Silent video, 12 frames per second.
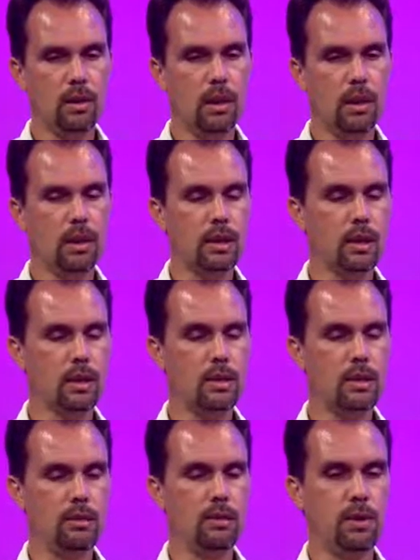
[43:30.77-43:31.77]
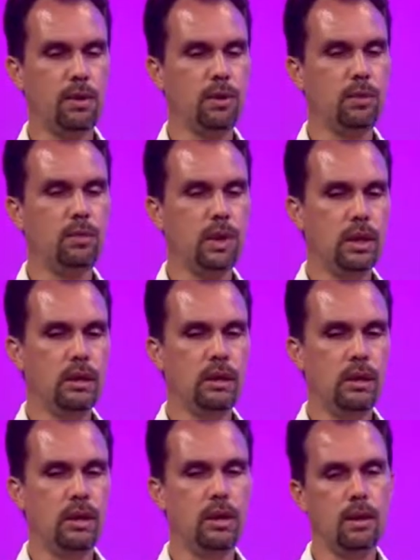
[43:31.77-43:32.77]
It's difficult,
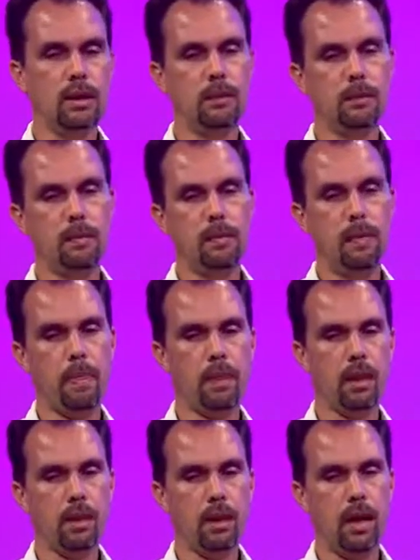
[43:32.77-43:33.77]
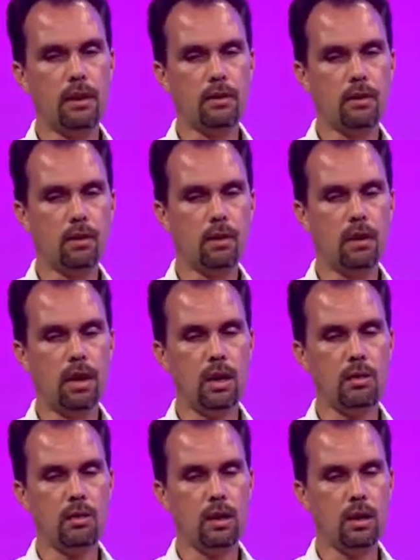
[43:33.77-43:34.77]
but a lot
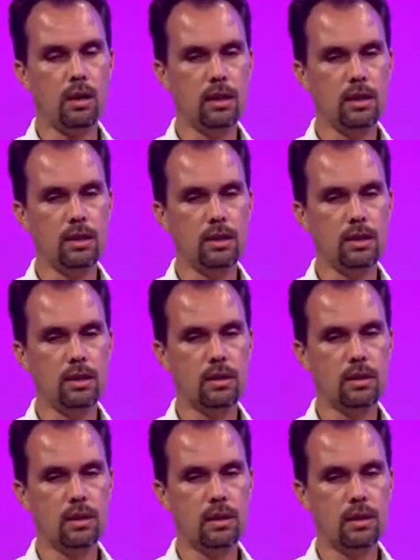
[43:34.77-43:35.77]
of it is